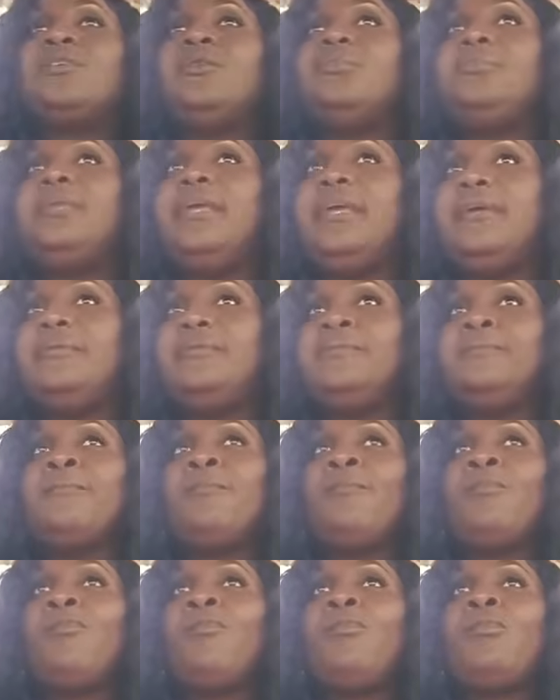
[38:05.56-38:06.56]
up there.
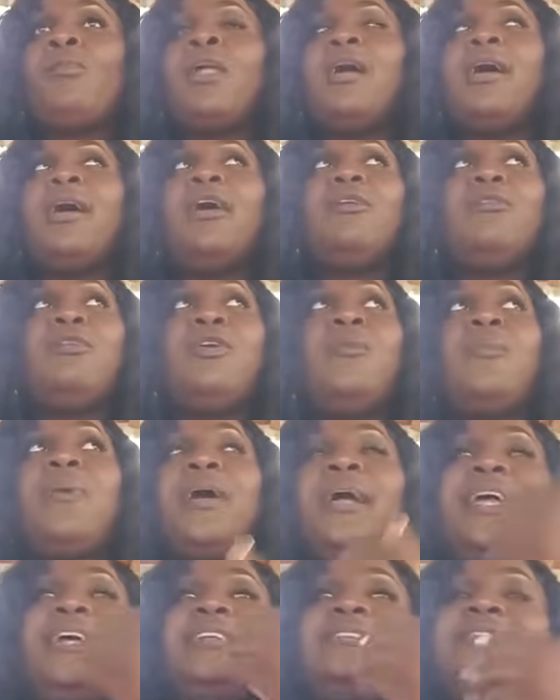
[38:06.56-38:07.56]
Up
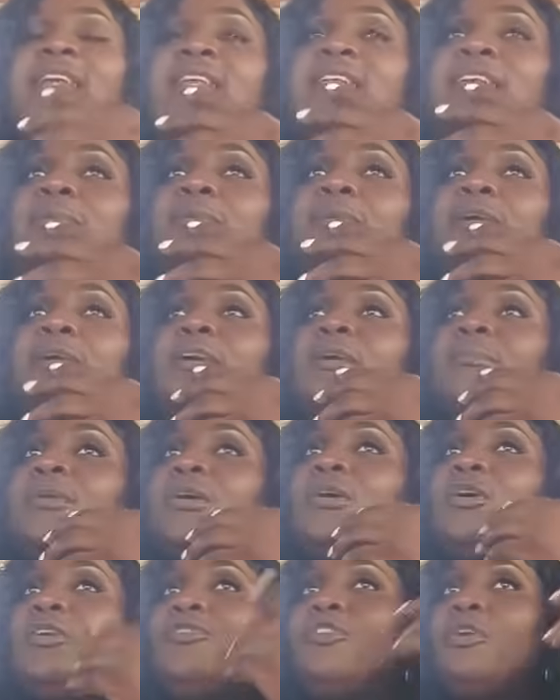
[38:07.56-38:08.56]
at 8 till I
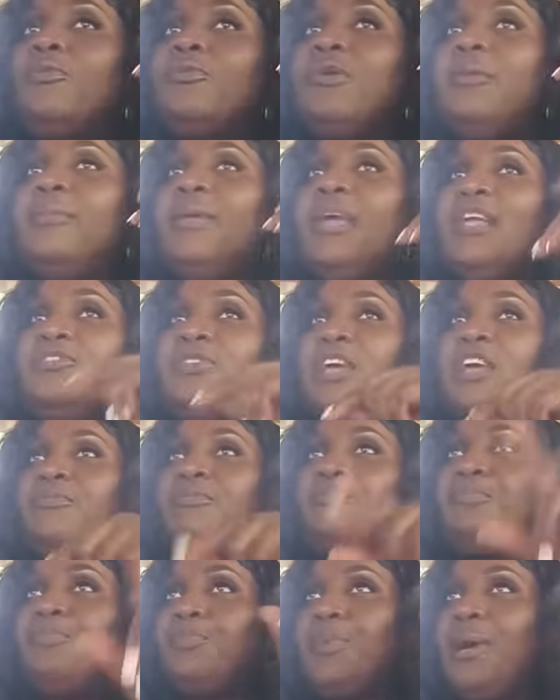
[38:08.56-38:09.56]
go somewhere and I
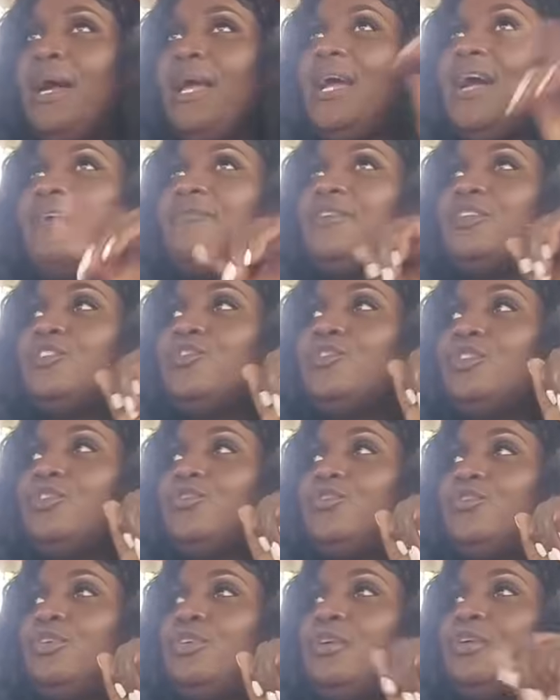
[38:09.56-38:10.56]
drive by Alfred Tree
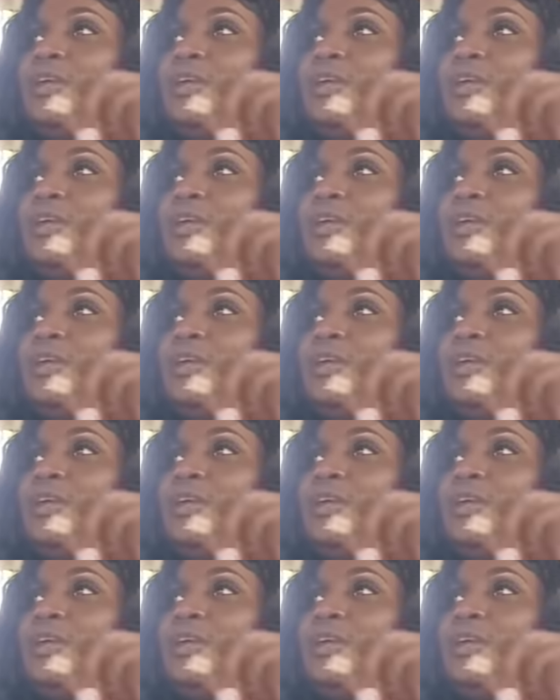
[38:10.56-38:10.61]
Road.